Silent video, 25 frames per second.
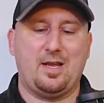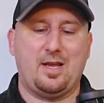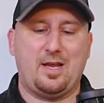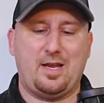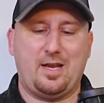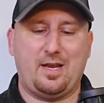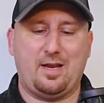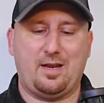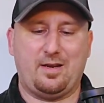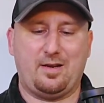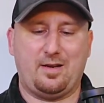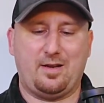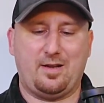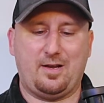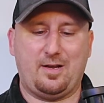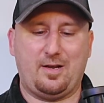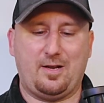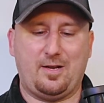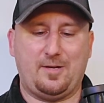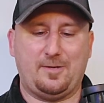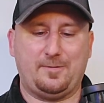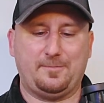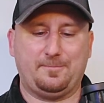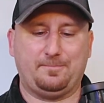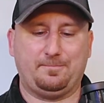And,
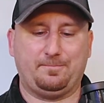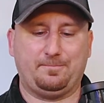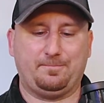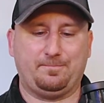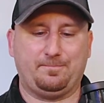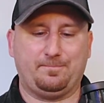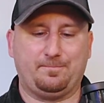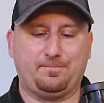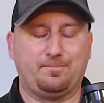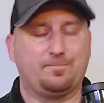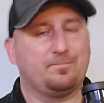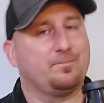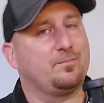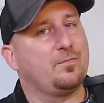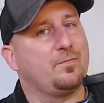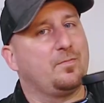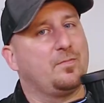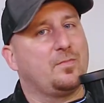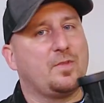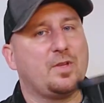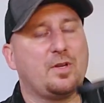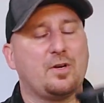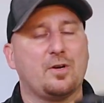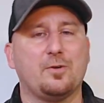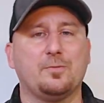
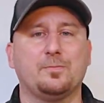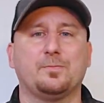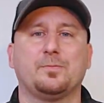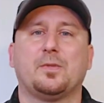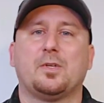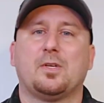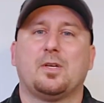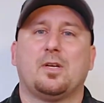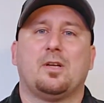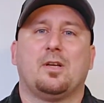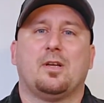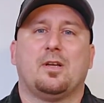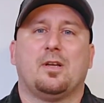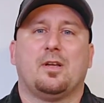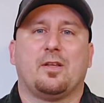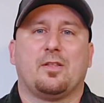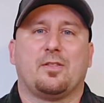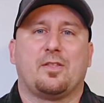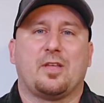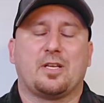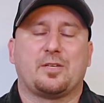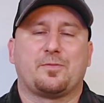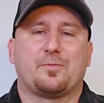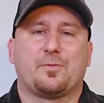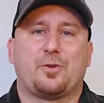you know,
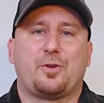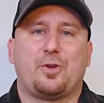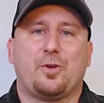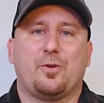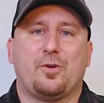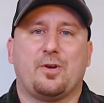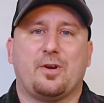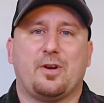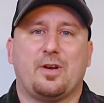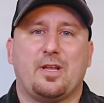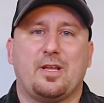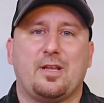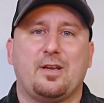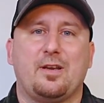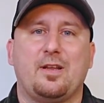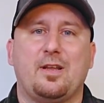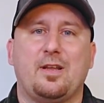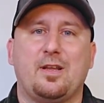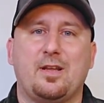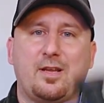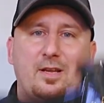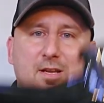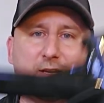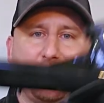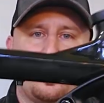thanks for tuning in.
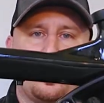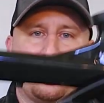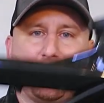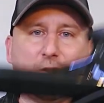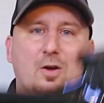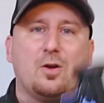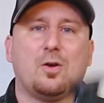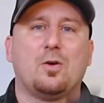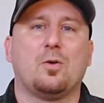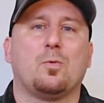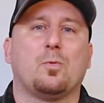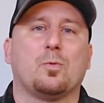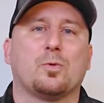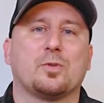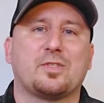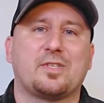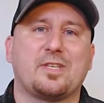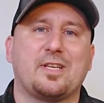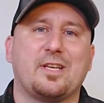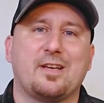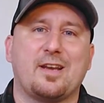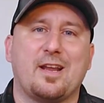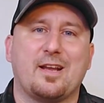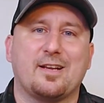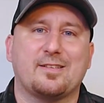We'll
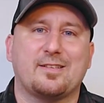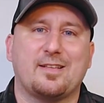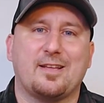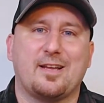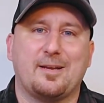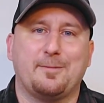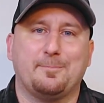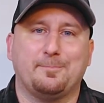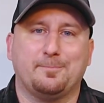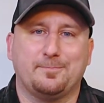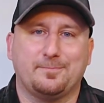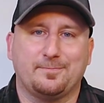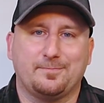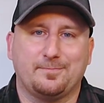see you next time.